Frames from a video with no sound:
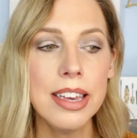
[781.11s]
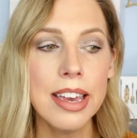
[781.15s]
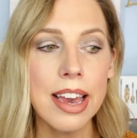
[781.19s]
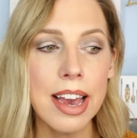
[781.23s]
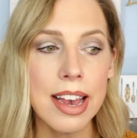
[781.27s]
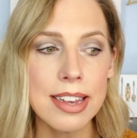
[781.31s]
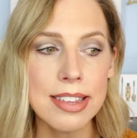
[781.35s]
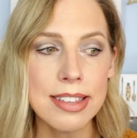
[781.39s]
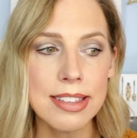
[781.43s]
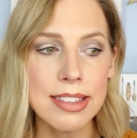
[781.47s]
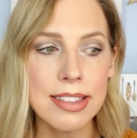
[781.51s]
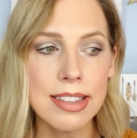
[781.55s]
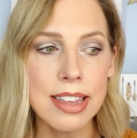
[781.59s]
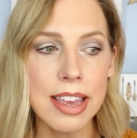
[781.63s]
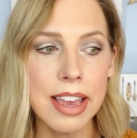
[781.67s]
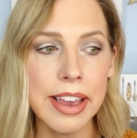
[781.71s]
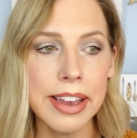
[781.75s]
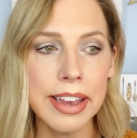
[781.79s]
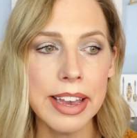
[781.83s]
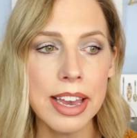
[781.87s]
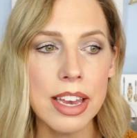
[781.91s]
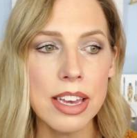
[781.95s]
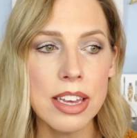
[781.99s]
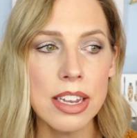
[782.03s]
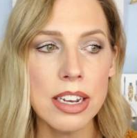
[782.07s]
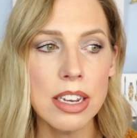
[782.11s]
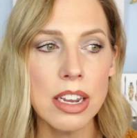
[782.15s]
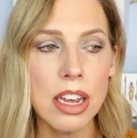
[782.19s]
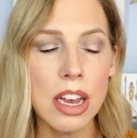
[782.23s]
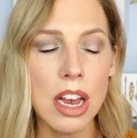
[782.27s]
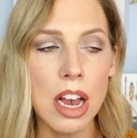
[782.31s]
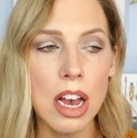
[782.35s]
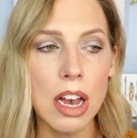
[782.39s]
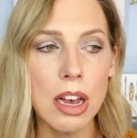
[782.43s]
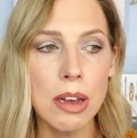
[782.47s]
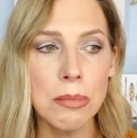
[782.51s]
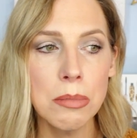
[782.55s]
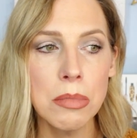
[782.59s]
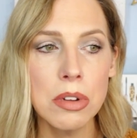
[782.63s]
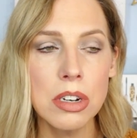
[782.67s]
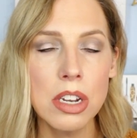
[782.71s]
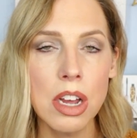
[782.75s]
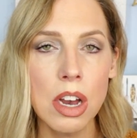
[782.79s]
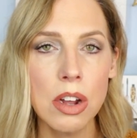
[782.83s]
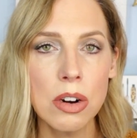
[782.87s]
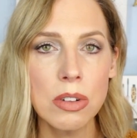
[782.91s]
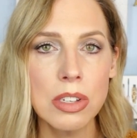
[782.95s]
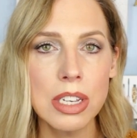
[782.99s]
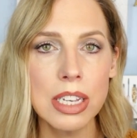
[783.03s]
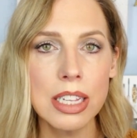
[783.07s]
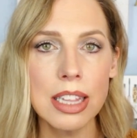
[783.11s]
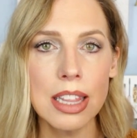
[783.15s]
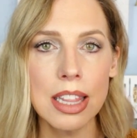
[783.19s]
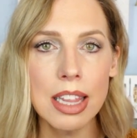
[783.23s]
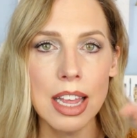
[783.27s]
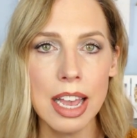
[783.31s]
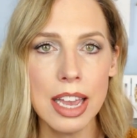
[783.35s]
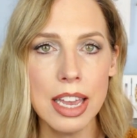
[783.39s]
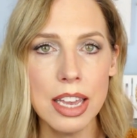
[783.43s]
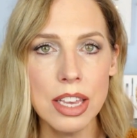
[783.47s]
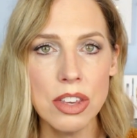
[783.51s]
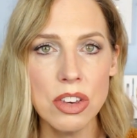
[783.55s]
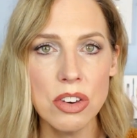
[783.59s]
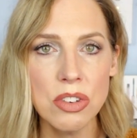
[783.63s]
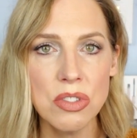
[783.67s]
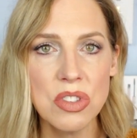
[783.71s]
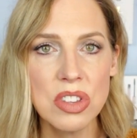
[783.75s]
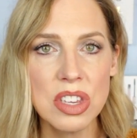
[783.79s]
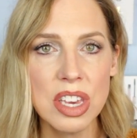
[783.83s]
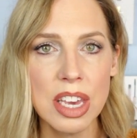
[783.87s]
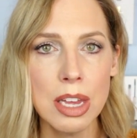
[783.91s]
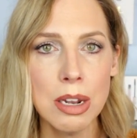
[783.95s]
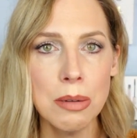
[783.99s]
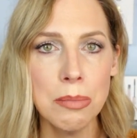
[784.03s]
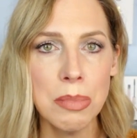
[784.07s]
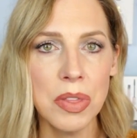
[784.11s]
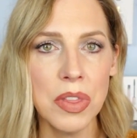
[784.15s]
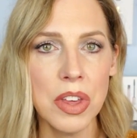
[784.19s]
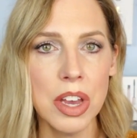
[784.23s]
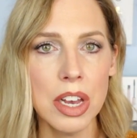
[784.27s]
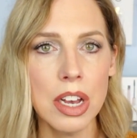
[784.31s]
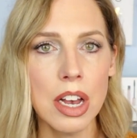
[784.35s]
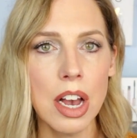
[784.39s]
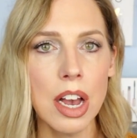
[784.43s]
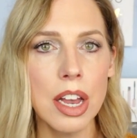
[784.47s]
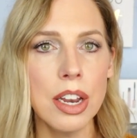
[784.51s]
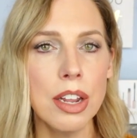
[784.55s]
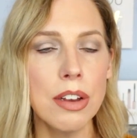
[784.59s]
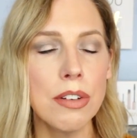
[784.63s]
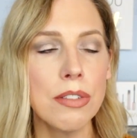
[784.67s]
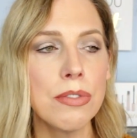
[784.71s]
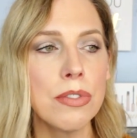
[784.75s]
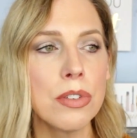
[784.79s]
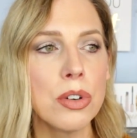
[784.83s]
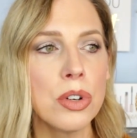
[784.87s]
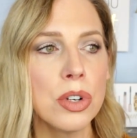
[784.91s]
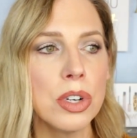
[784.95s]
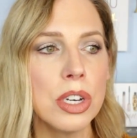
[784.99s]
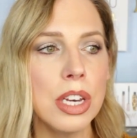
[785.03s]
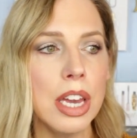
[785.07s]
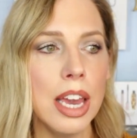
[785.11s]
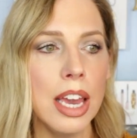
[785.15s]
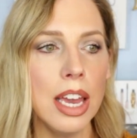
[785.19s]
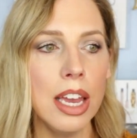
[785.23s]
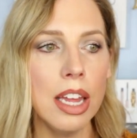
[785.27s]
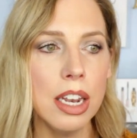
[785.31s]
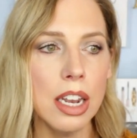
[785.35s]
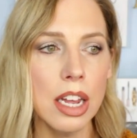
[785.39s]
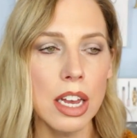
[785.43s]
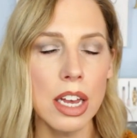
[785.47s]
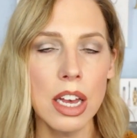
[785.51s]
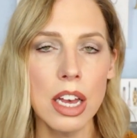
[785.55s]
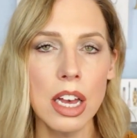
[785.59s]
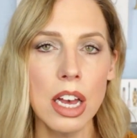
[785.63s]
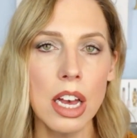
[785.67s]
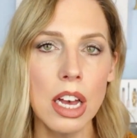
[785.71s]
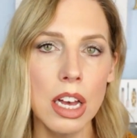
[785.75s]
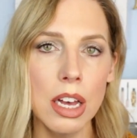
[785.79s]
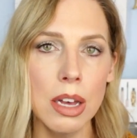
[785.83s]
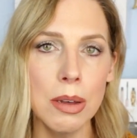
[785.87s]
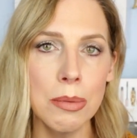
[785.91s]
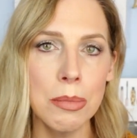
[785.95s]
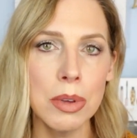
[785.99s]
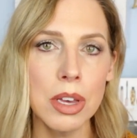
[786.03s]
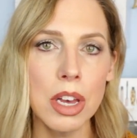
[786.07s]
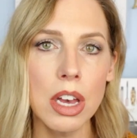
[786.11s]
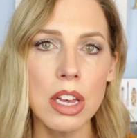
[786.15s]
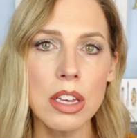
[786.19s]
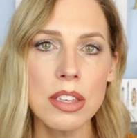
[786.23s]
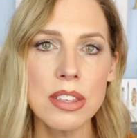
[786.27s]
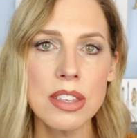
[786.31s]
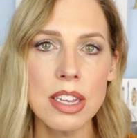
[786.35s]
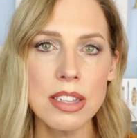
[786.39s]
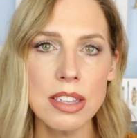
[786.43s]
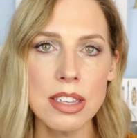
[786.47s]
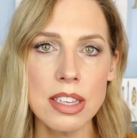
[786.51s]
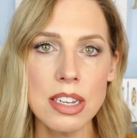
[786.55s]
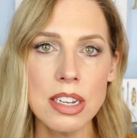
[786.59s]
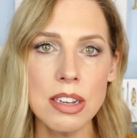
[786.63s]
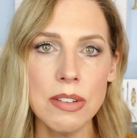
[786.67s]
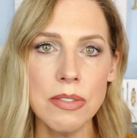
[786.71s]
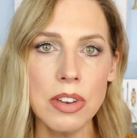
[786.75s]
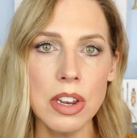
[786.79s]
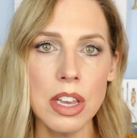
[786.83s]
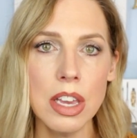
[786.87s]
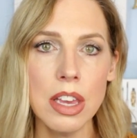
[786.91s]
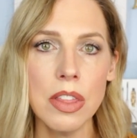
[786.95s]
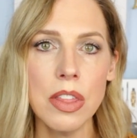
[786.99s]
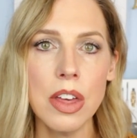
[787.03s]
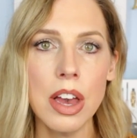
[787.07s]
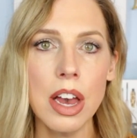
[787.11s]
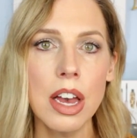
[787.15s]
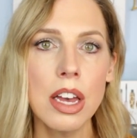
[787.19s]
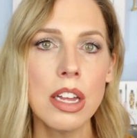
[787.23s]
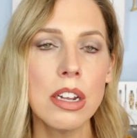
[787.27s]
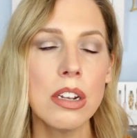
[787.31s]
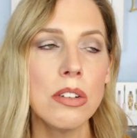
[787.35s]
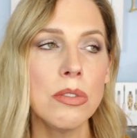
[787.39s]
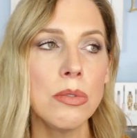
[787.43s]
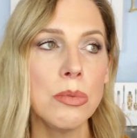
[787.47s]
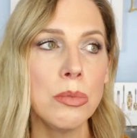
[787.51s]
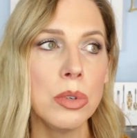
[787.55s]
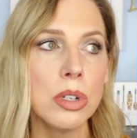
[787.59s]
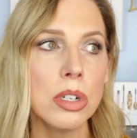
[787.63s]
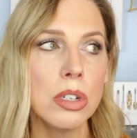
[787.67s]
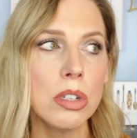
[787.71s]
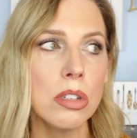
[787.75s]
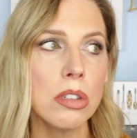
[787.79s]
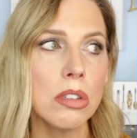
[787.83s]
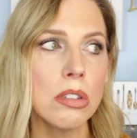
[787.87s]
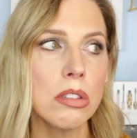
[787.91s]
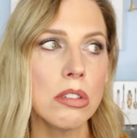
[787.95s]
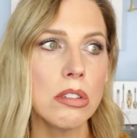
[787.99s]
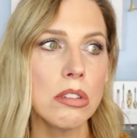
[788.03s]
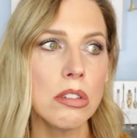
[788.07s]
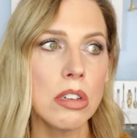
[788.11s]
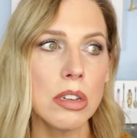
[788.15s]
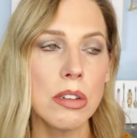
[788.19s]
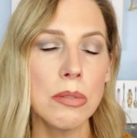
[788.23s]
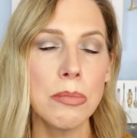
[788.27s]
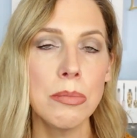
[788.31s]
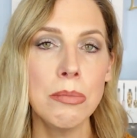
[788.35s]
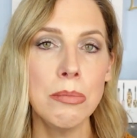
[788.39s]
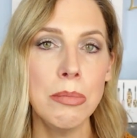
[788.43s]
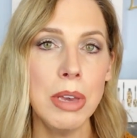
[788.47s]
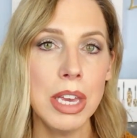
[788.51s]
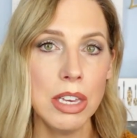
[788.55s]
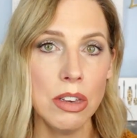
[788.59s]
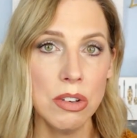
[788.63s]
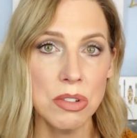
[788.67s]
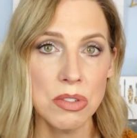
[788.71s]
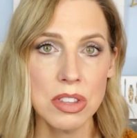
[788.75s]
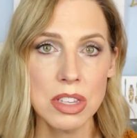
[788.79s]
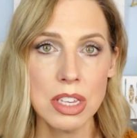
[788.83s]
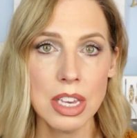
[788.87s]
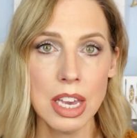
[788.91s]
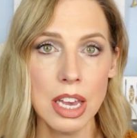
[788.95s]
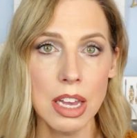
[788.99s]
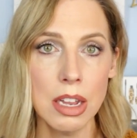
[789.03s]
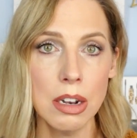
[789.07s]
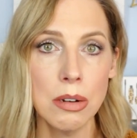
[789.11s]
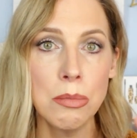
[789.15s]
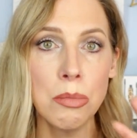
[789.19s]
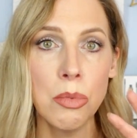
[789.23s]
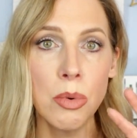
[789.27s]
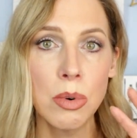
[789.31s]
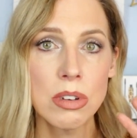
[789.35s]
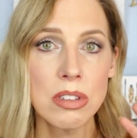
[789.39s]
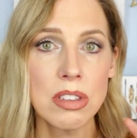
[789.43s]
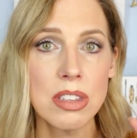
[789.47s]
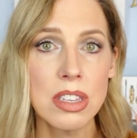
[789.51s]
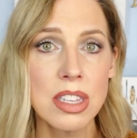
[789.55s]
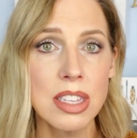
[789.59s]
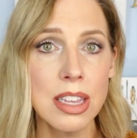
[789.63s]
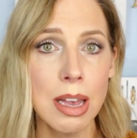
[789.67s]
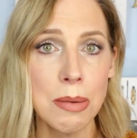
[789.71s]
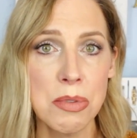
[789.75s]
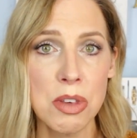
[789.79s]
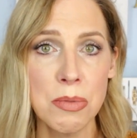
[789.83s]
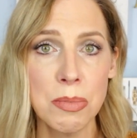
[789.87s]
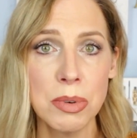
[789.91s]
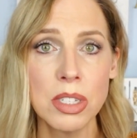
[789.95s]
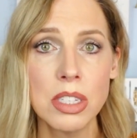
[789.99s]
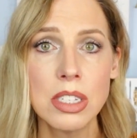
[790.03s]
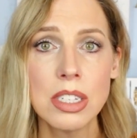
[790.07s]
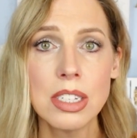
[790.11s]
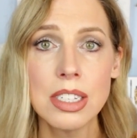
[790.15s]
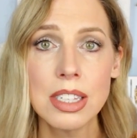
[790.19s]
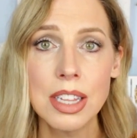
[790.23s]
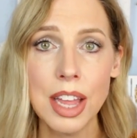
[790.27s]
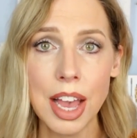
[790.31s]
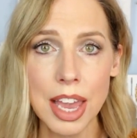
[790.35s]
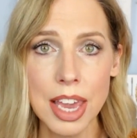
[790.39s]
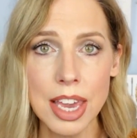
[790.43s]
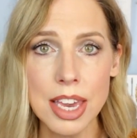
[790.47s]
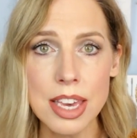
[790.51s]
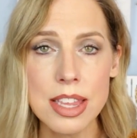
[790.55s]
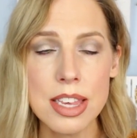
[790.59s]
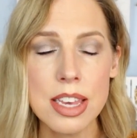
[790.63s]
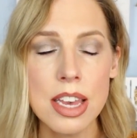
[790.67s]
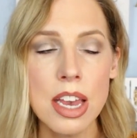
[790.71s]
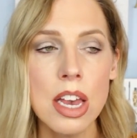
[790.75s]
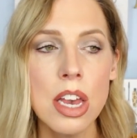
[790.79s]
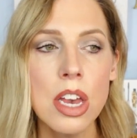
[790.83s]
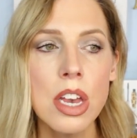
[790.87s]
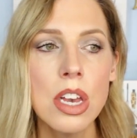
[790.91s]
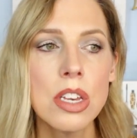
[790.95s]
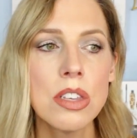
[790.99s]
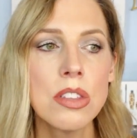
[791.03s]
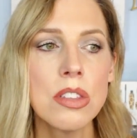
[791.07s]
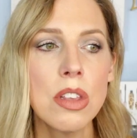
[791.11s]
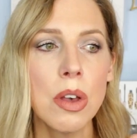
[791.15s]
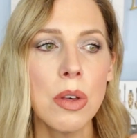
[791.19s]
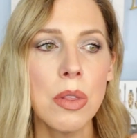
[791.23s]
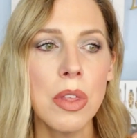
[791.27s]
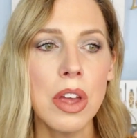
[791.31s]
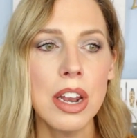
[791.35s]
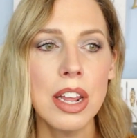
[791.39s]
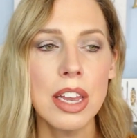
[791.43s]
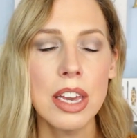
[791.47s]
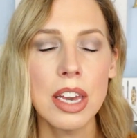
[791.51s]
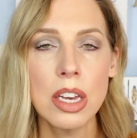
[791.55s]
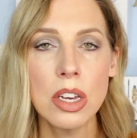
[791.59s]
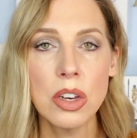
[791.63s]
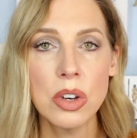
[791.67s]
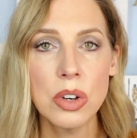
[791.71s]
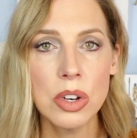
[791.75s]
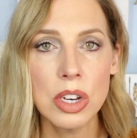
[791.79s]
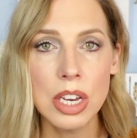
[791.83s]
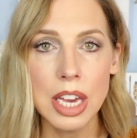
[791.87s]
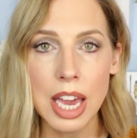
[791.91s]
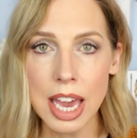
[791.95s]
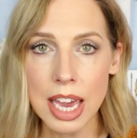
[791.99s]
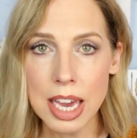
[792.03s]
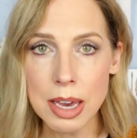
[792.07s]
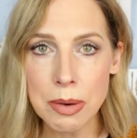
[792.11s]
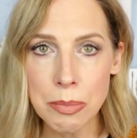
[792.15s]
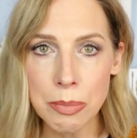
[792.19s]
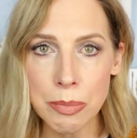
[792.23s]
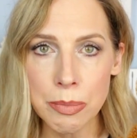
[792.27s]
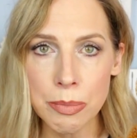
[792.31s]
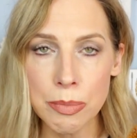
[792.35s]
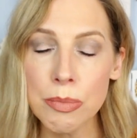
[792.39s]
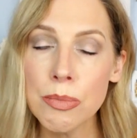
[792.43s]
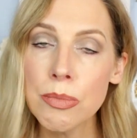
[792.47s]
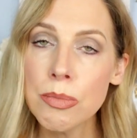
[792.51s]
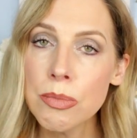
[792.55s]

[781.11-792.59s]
yes, it can um, not only lighten your skin, but then kind of create um, a sensitivity that will make your skin more susceptible to light so then it can create